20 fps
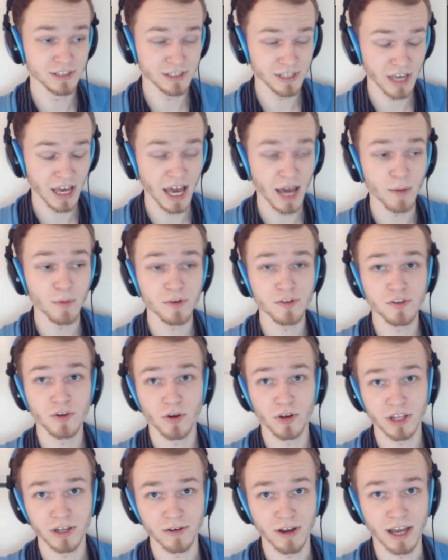Yeah, I was
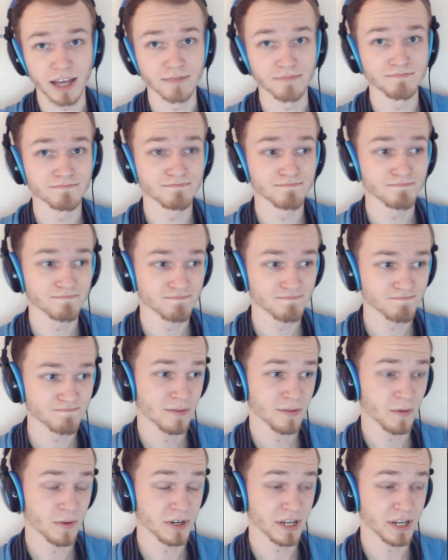totally right.
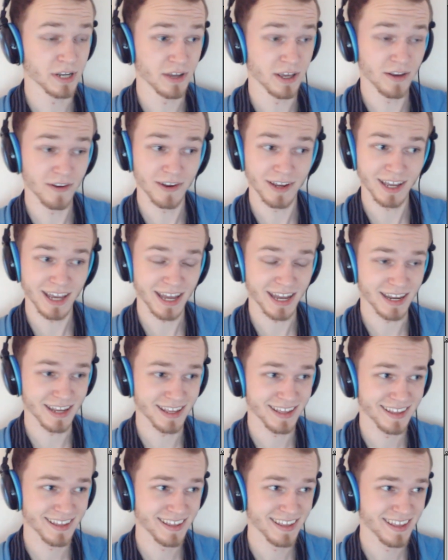But we're down here again.
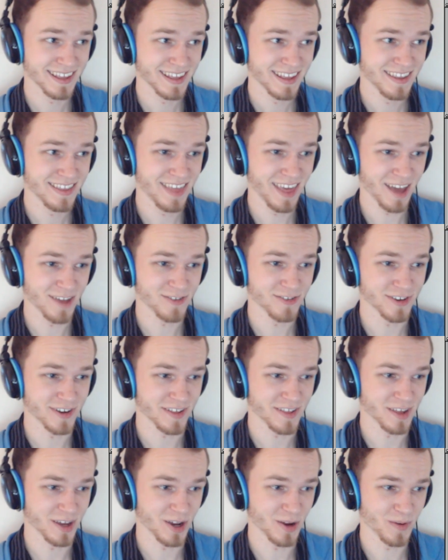
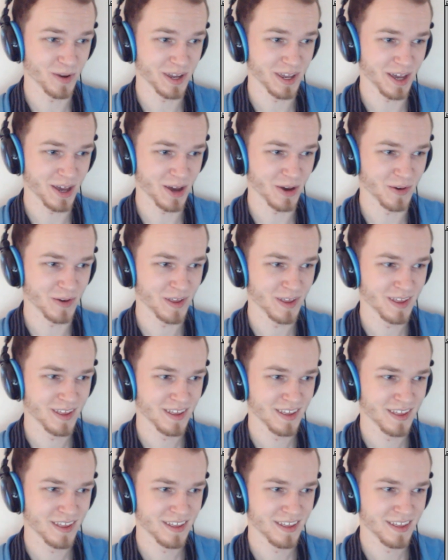Tetris, here we go.
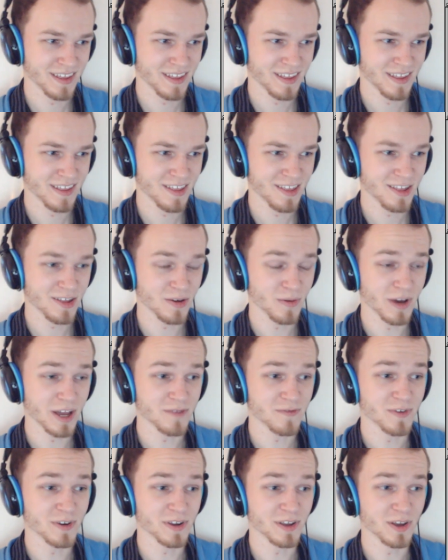So wait
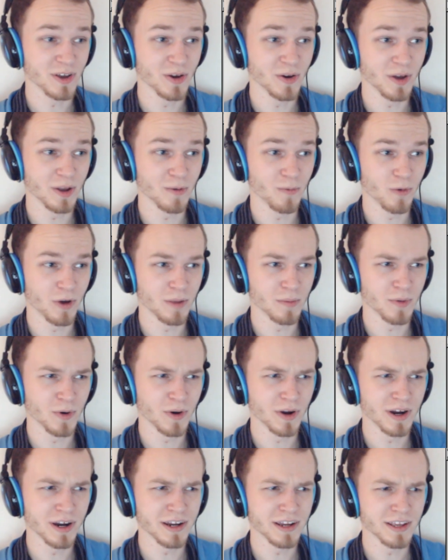for you, and one
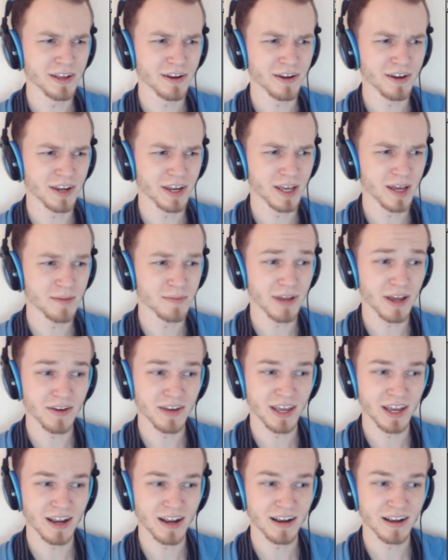more. You're gonna come down
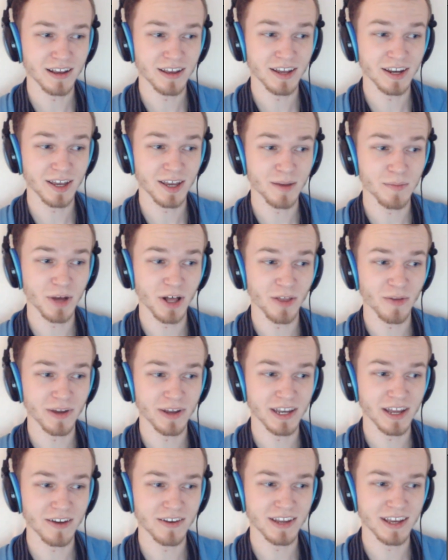here, gonna come all the way
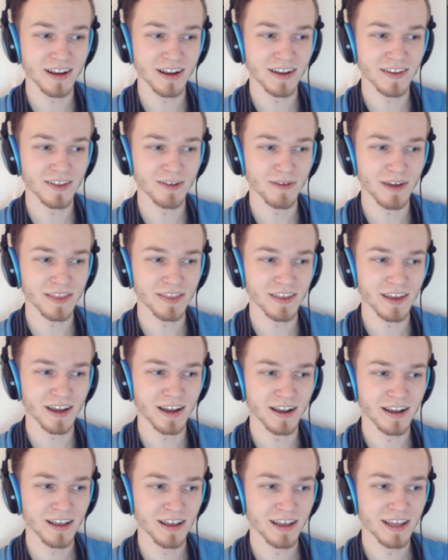down here, and then right
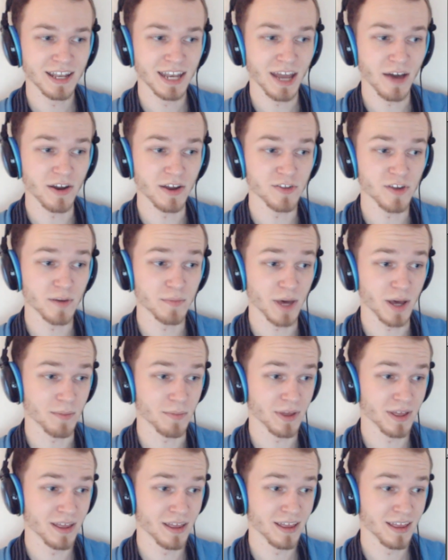there. Now I jump up.
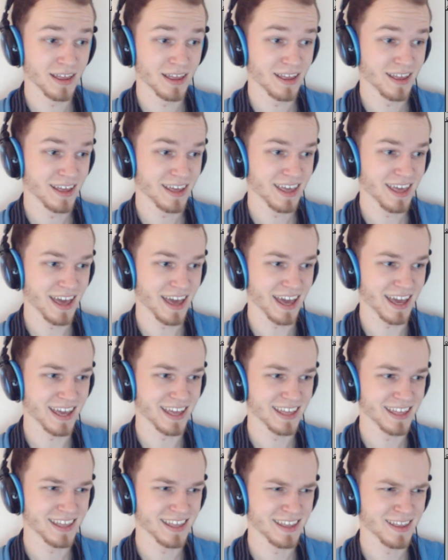Okay.
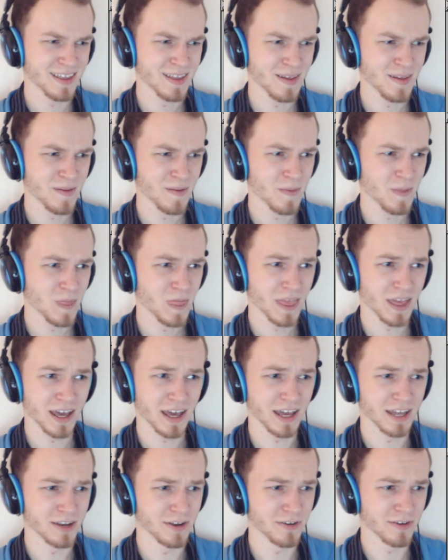
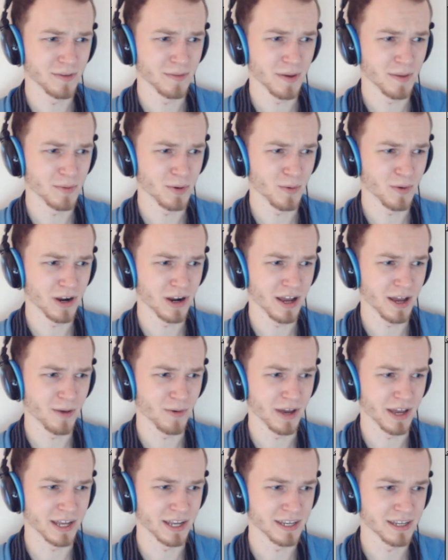I don't remember where I
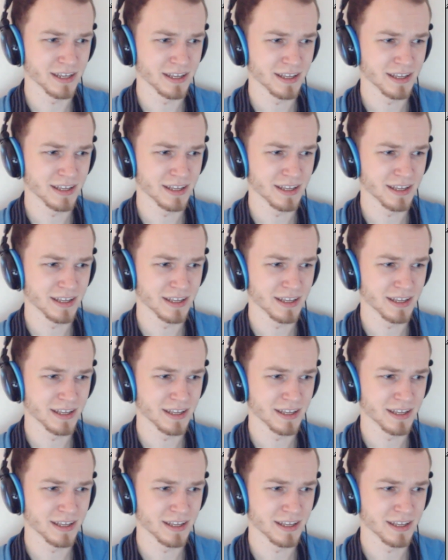wait.